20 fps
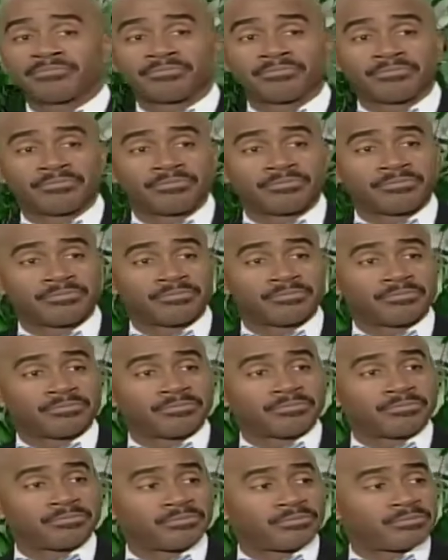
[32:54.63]
That's right.
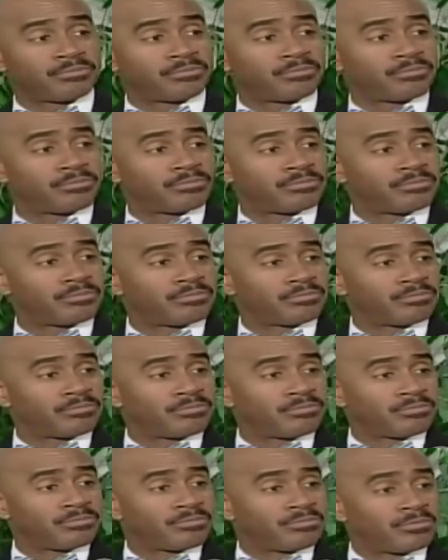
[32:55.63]

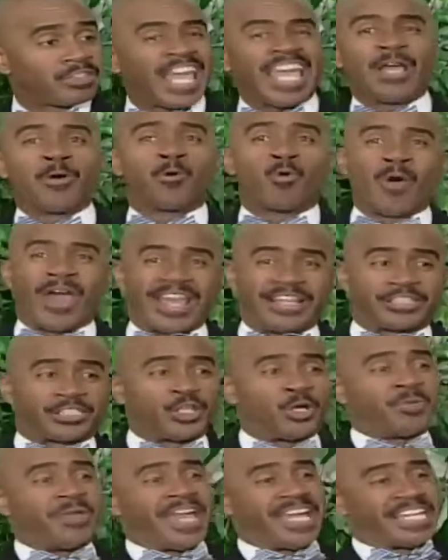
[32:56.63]
They wait
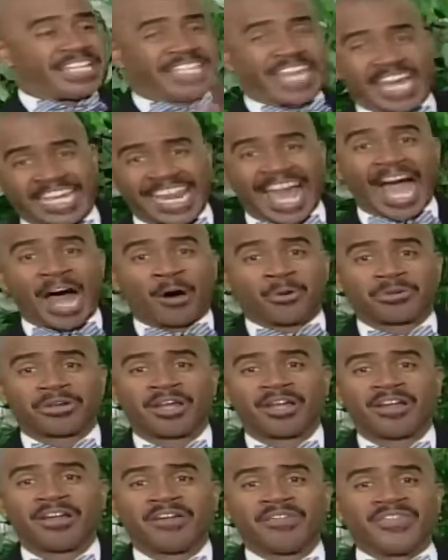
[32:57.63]
till they get out,
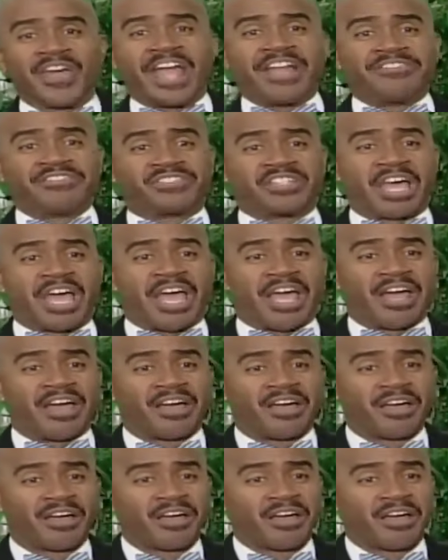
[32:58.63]
right. then say,